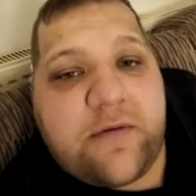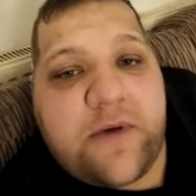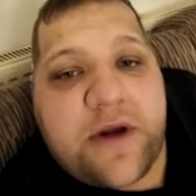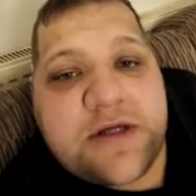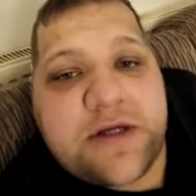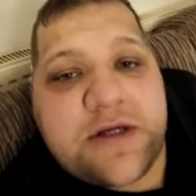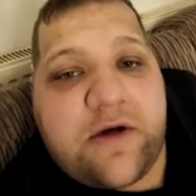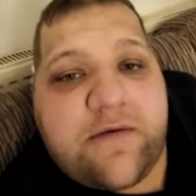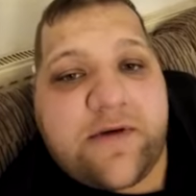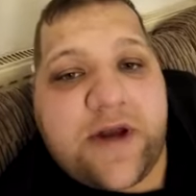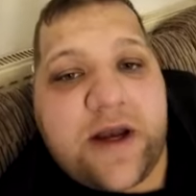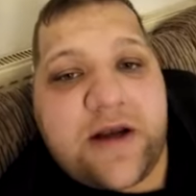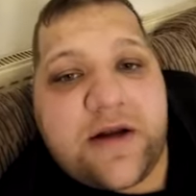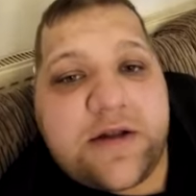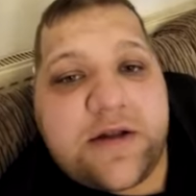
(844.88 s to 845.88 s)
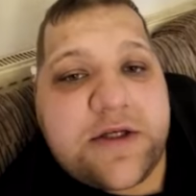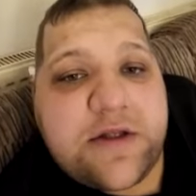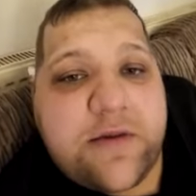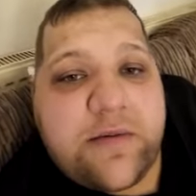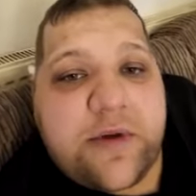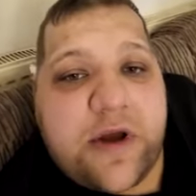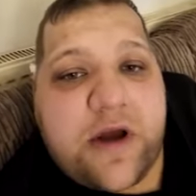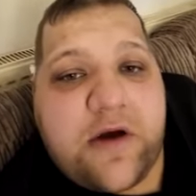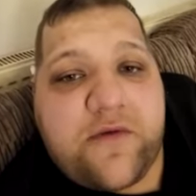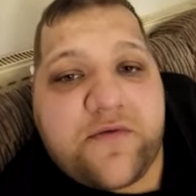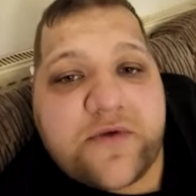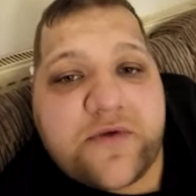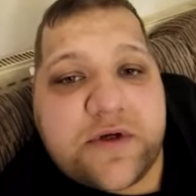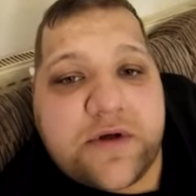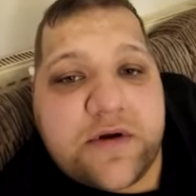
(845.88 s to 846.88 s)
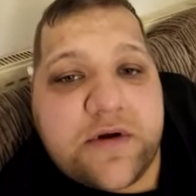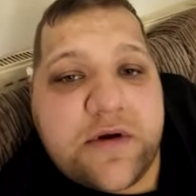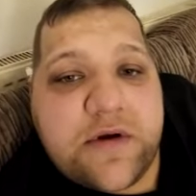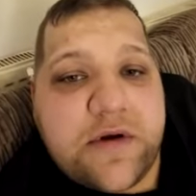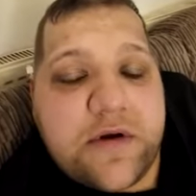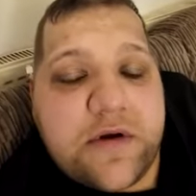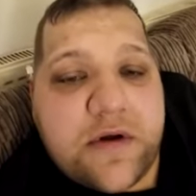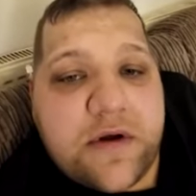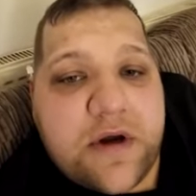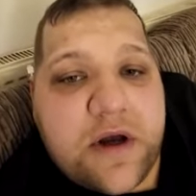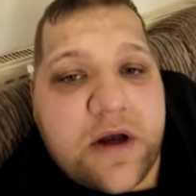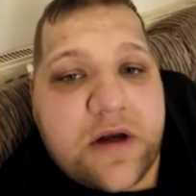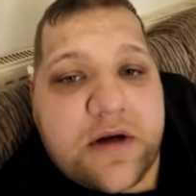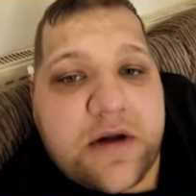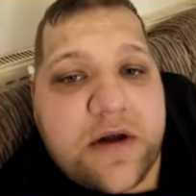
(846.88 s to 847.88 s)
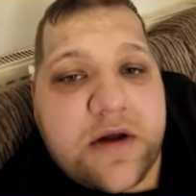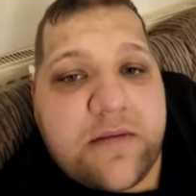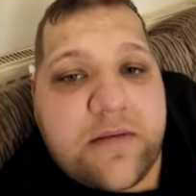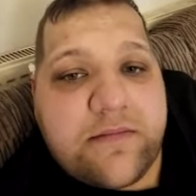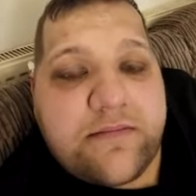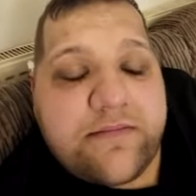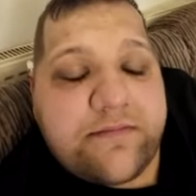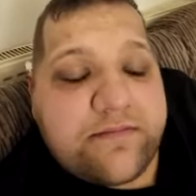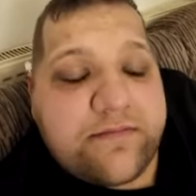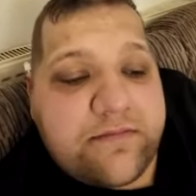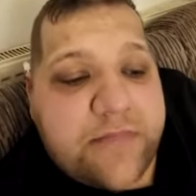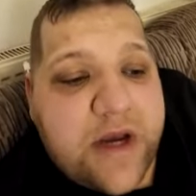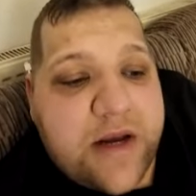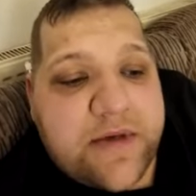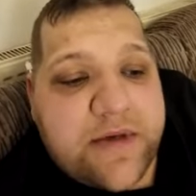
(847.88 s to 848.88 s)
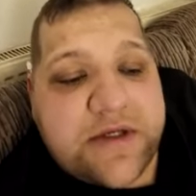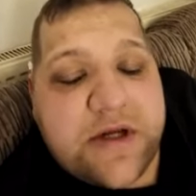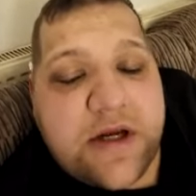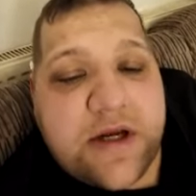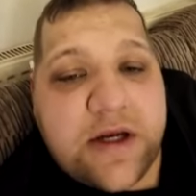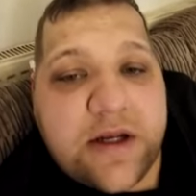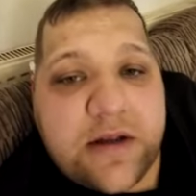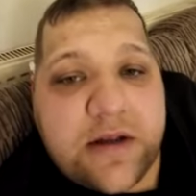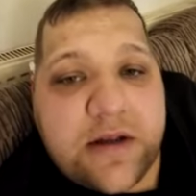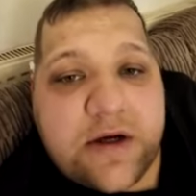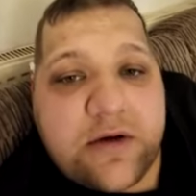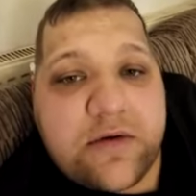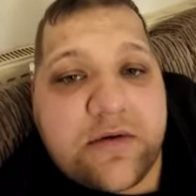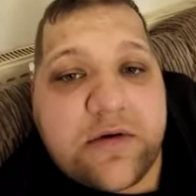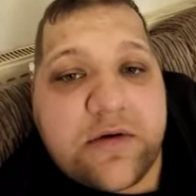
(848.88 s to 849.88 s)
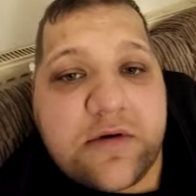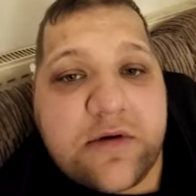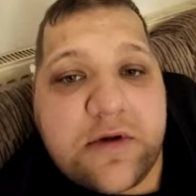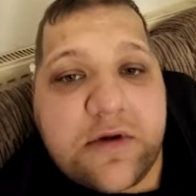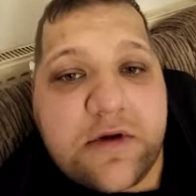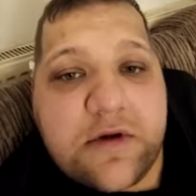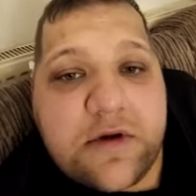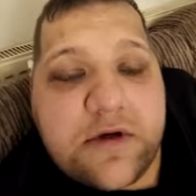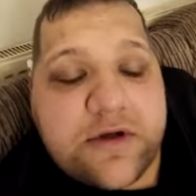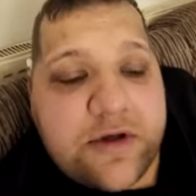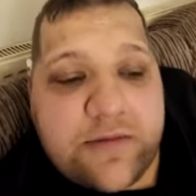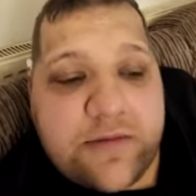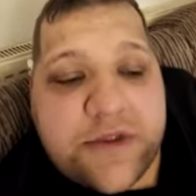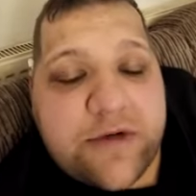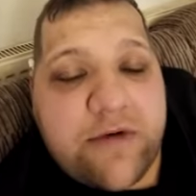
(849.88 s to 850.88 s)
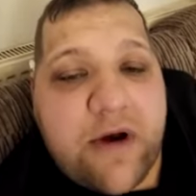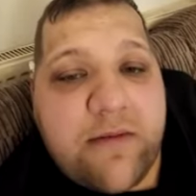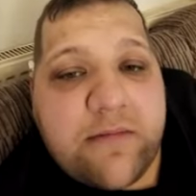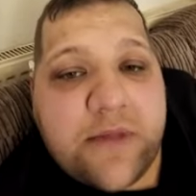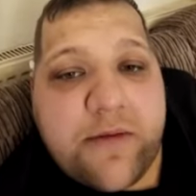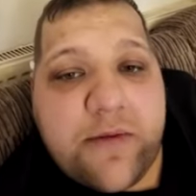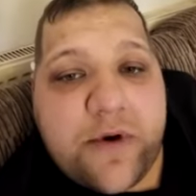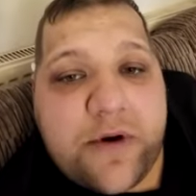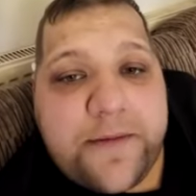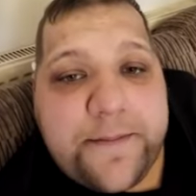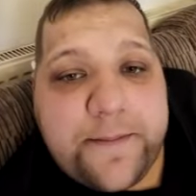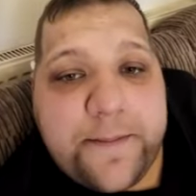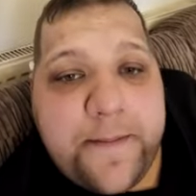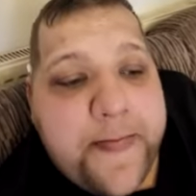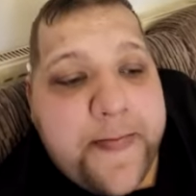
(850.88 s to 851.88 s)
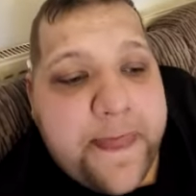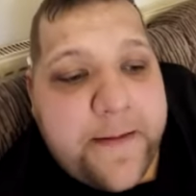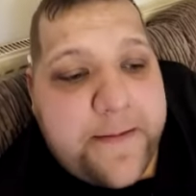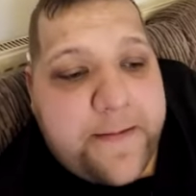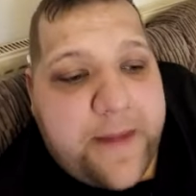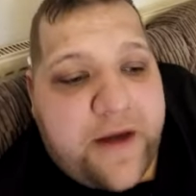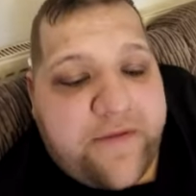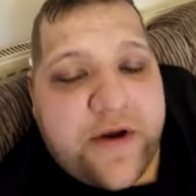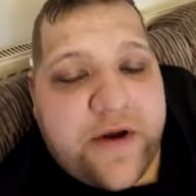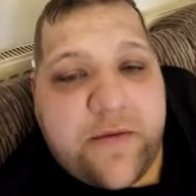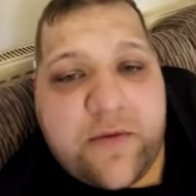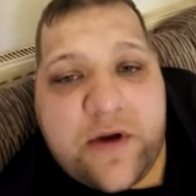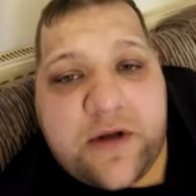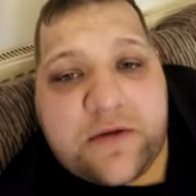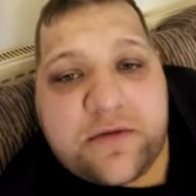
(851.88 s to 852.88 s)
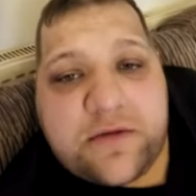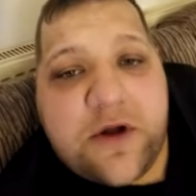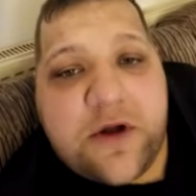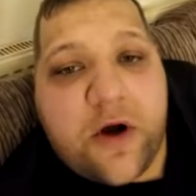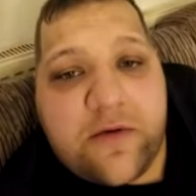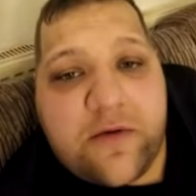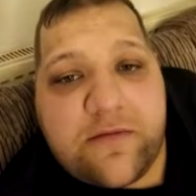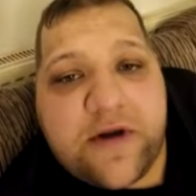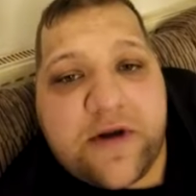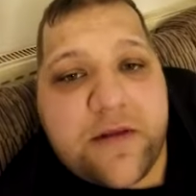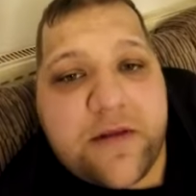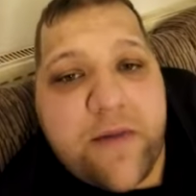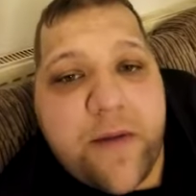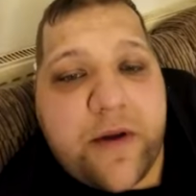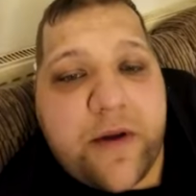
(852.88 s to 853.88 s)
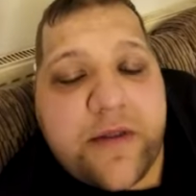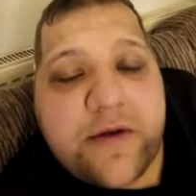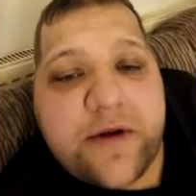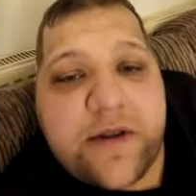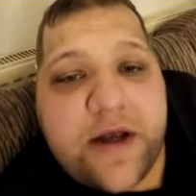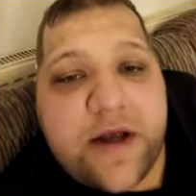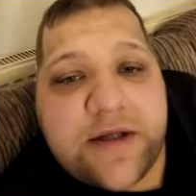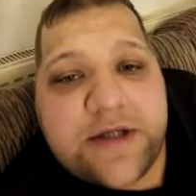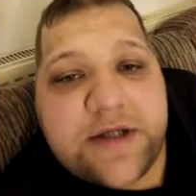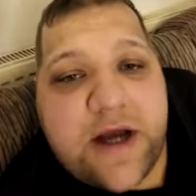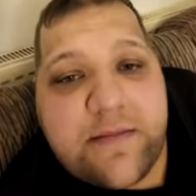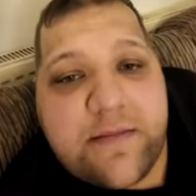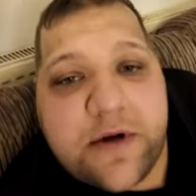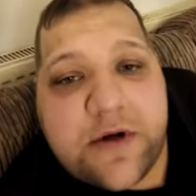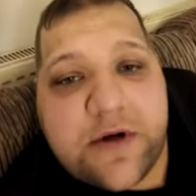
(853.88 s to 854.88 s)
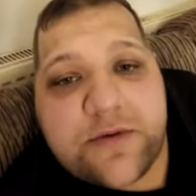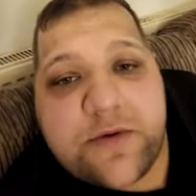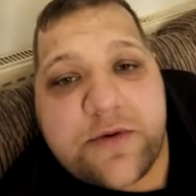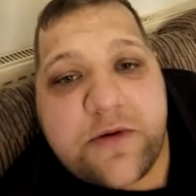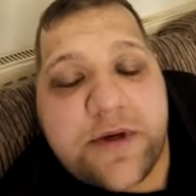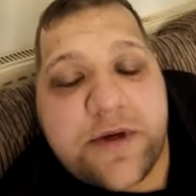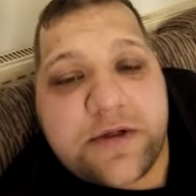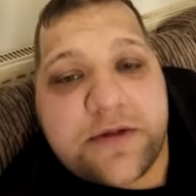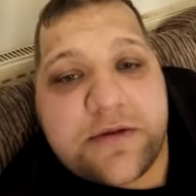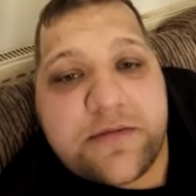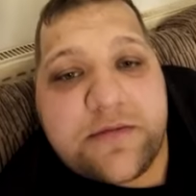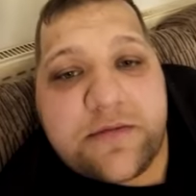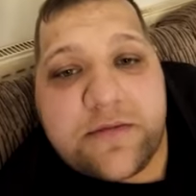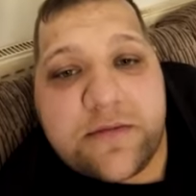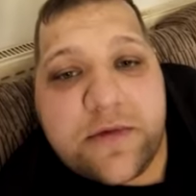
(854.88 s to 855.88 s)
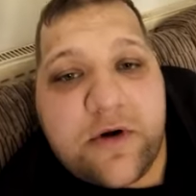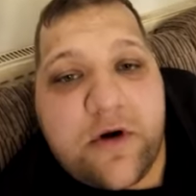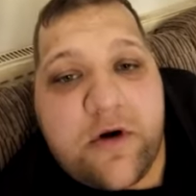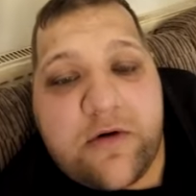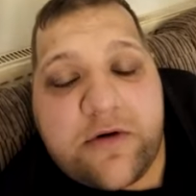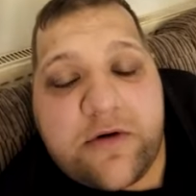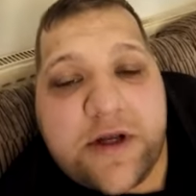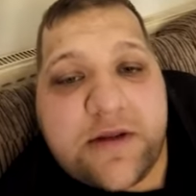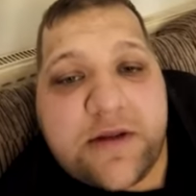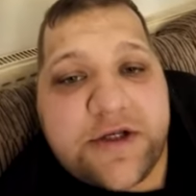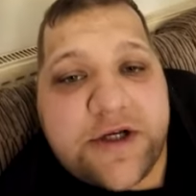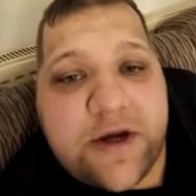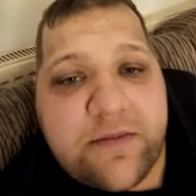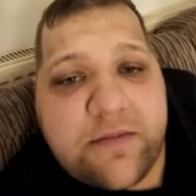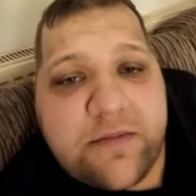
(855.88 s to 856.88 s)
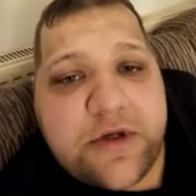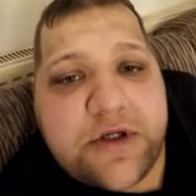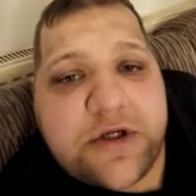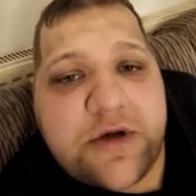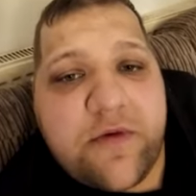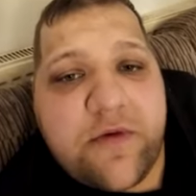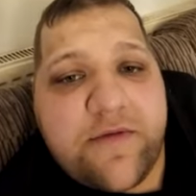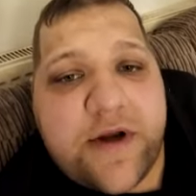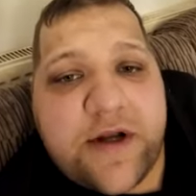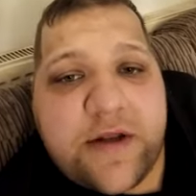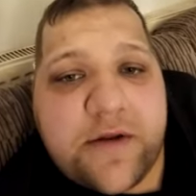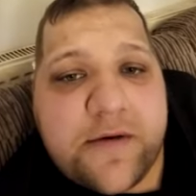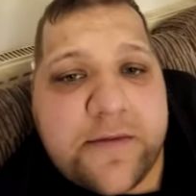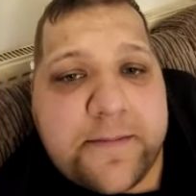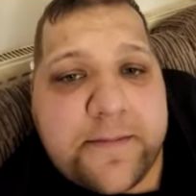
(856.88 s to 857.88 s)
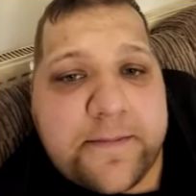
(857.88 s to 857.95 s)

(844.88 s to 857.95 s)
Wednesday off getting into the playoffs, and um, maybe sneaking a little trip to Wembley. But I think we'll not really be bothered at that time because we'll be already in the championship with any luck.